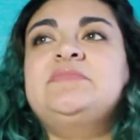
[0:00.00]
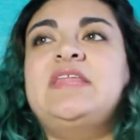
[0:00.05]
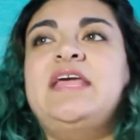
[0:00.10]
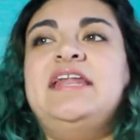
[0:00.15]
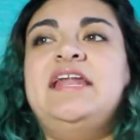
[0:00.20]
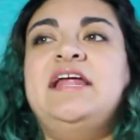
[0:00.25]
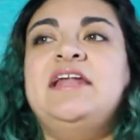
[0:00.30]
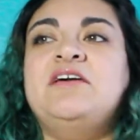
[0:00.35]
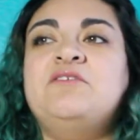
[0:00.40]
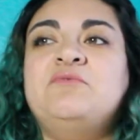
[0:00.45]

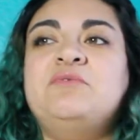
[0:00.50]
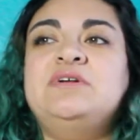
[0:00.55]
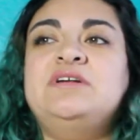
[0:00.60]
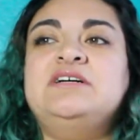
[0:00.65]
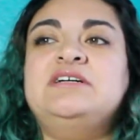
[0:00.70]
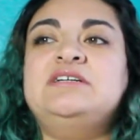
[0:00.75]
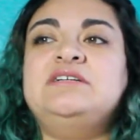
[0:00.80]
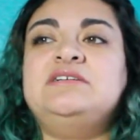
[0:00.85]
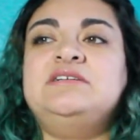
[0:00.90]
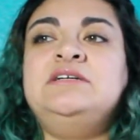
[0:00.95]
And I didn't want
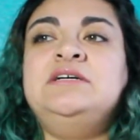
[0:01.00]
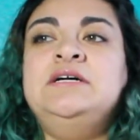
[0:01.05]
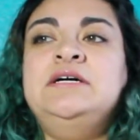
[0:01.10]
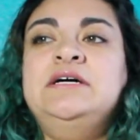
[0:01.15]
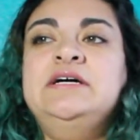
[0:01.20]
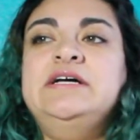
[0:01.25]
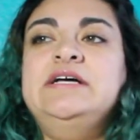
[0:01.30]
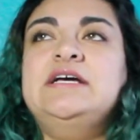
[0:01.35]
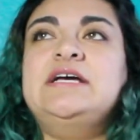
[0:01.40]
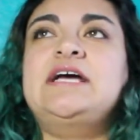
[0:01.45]
to
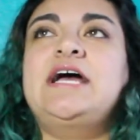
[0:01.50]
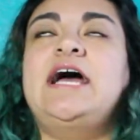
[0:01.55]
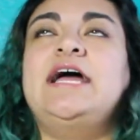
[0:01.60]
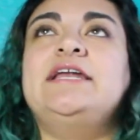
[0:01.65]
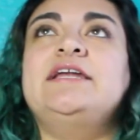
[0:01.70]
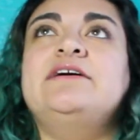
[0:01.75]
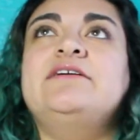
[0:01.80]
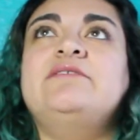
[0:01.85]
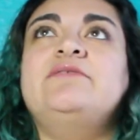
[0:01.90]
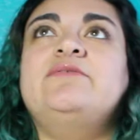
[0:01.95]

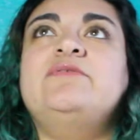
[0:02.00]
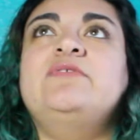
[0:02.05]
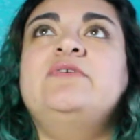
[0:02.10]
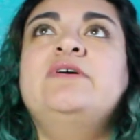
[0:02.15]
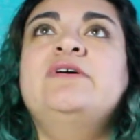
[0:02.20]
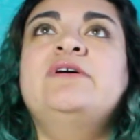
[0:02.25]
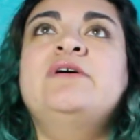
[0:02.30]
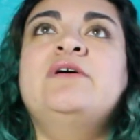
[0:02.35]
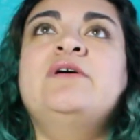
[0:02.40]
kind of